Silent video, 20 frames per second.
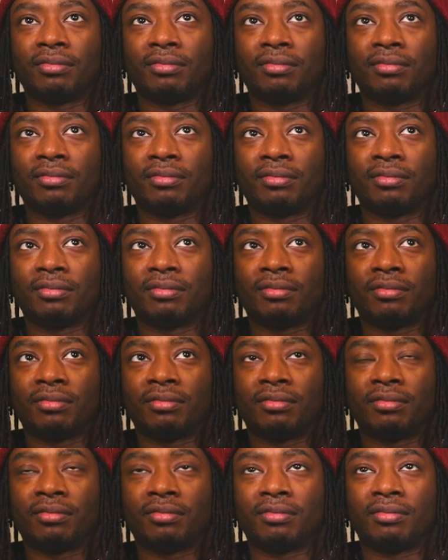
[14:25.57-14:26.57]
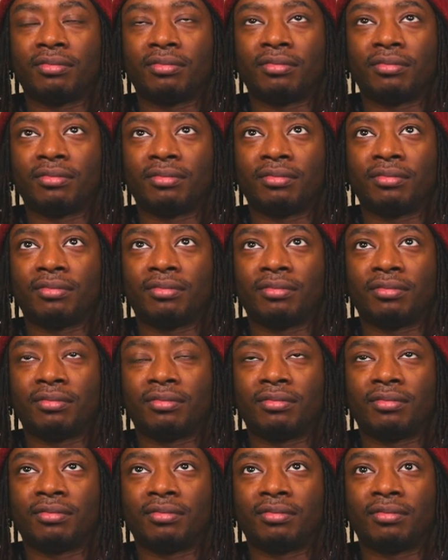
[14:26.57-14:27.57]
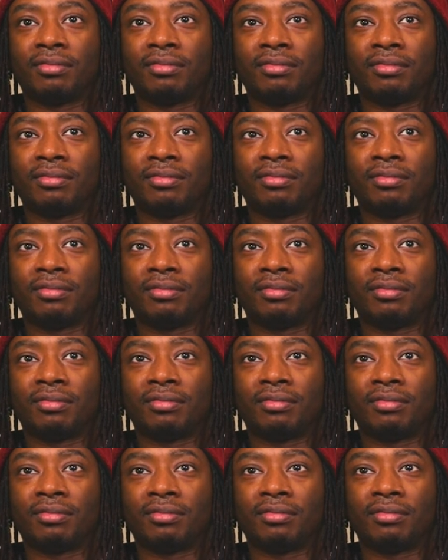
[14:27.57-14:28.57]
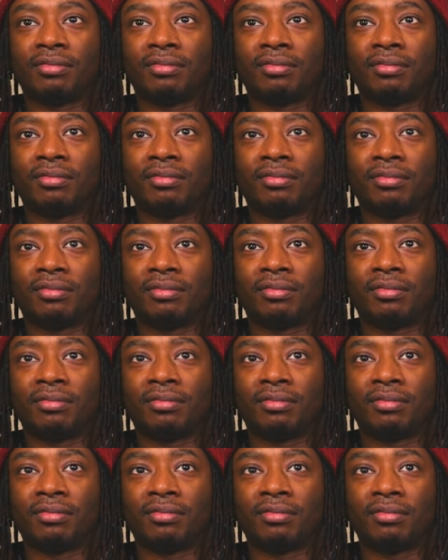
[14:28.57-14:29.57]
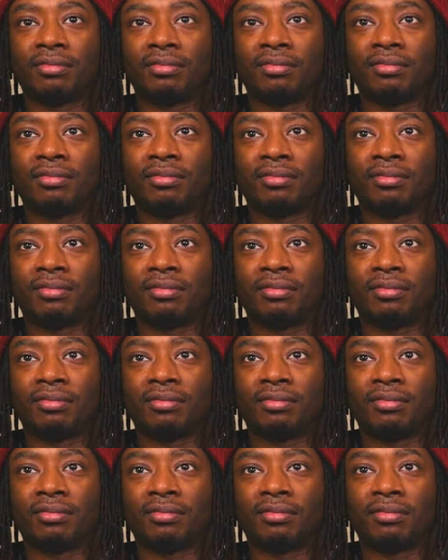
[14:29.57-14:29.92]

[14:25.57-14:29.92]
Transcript: The person shown says nothing.